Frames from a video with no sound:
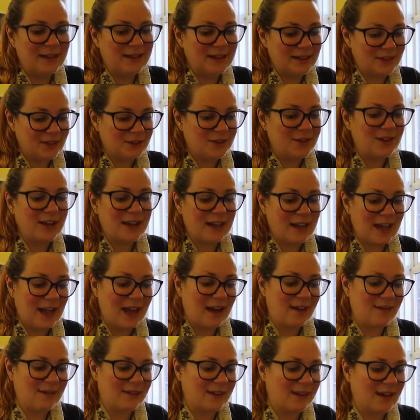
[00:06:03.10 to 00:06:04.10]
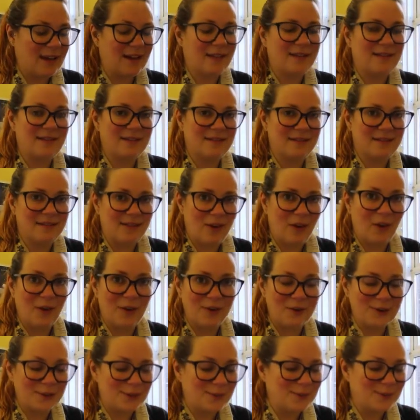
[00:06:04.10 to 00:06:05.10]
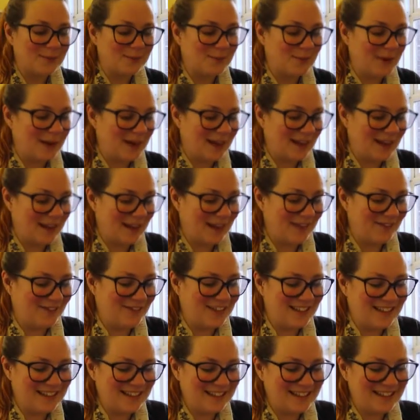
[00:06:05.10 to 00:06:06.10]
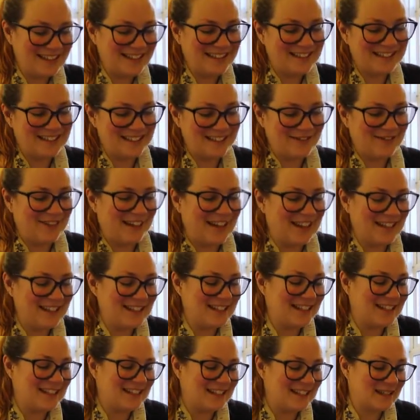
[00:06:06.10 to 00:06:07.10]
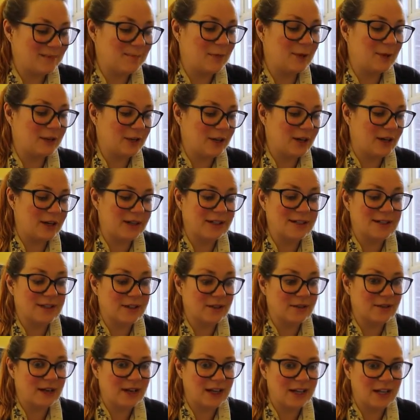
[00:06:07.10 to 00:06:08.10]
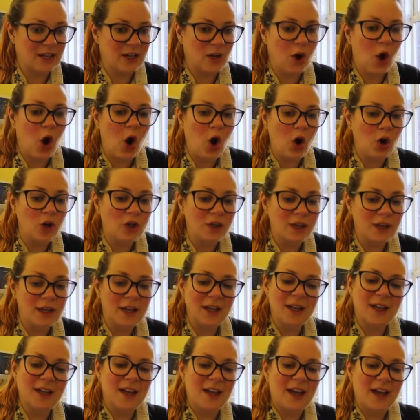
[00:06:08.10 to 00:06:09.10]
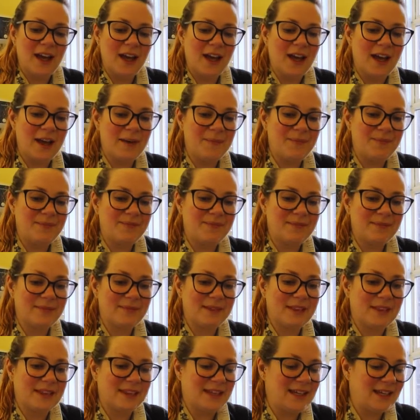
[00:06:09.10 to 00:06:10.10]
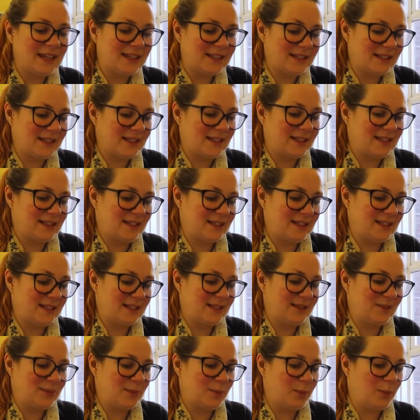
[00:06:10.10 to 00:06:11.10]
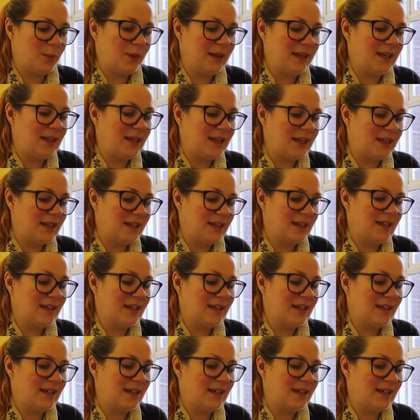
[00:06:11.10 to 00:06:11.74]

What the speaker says: try and get out of that hovel by listening to some podcasts and cracking on. This week,